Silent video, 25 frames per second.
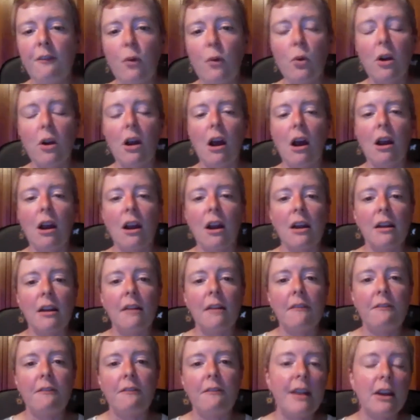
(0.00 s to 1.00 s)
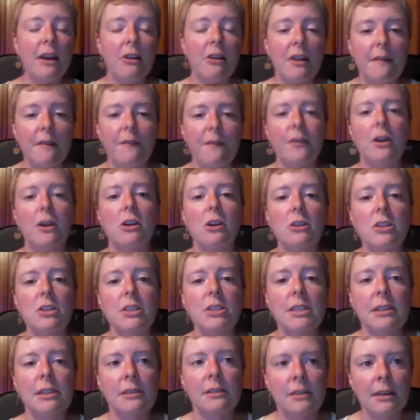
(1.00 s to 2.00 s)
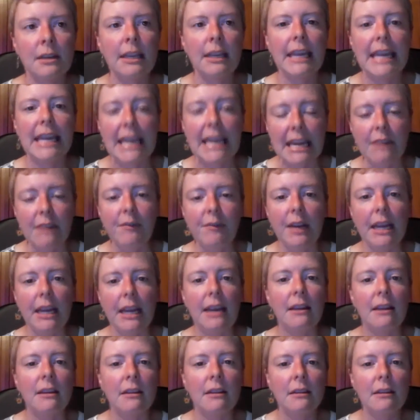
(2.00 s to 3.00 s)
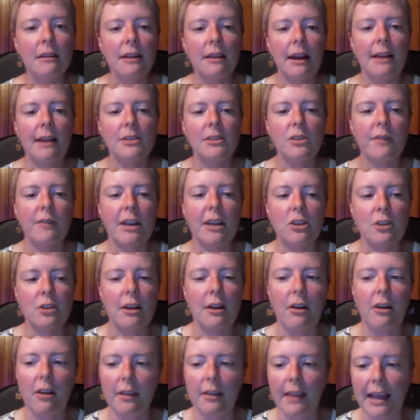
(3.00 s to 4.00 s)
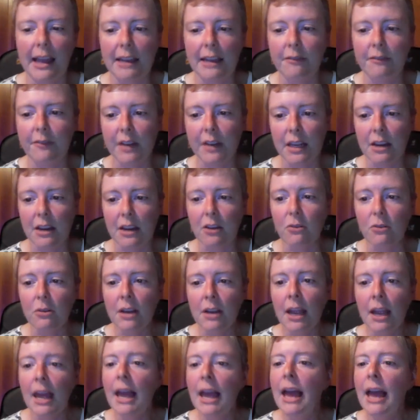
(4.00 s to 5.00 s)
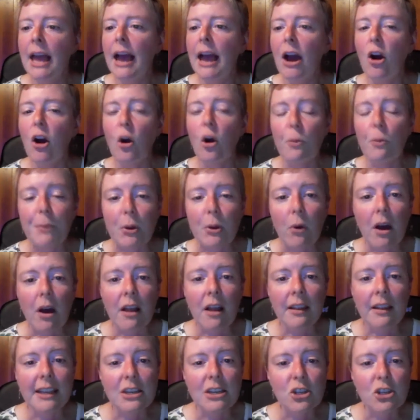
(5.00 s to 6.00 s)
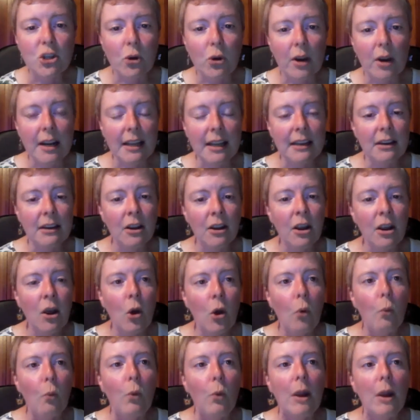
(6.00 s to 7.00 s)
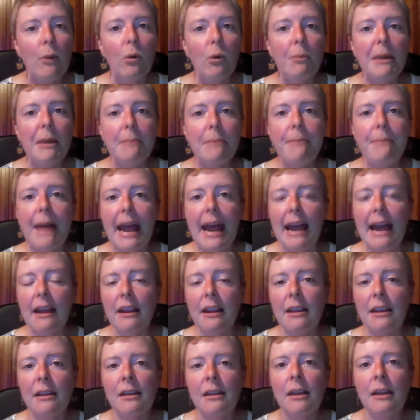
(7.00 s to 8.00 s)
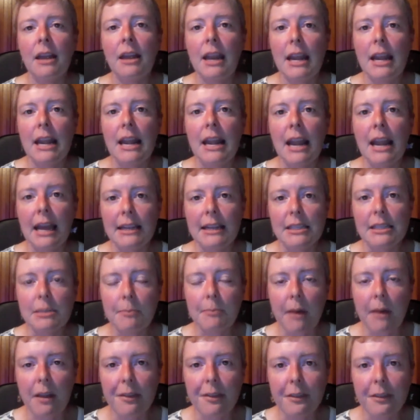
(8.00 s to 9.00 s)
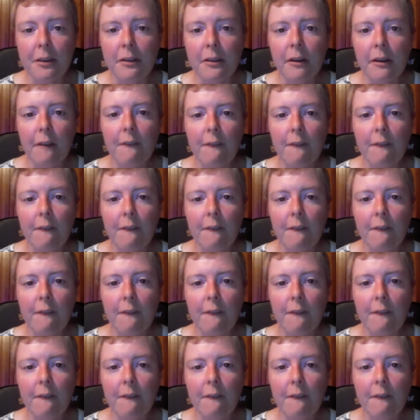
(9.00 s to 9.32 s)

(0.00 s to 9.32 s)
for our very first evening conservation online video. Hope you all enjoyed it. We will be back next month,